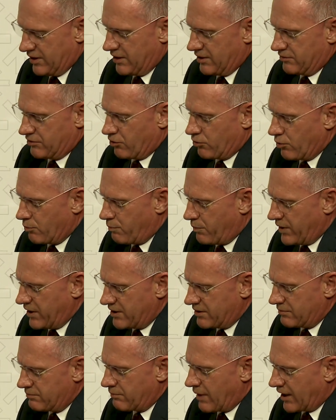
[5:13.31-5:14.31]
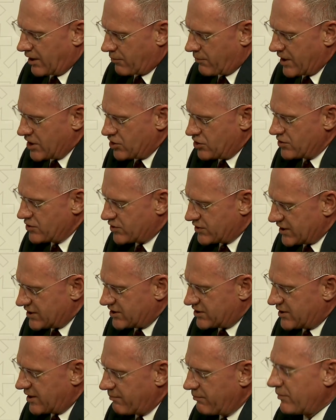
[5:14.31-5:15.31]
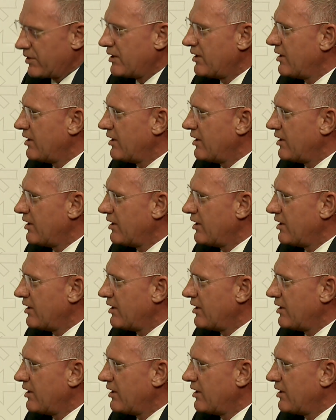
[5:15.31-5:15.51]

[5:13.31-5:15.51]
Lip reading: the European migration system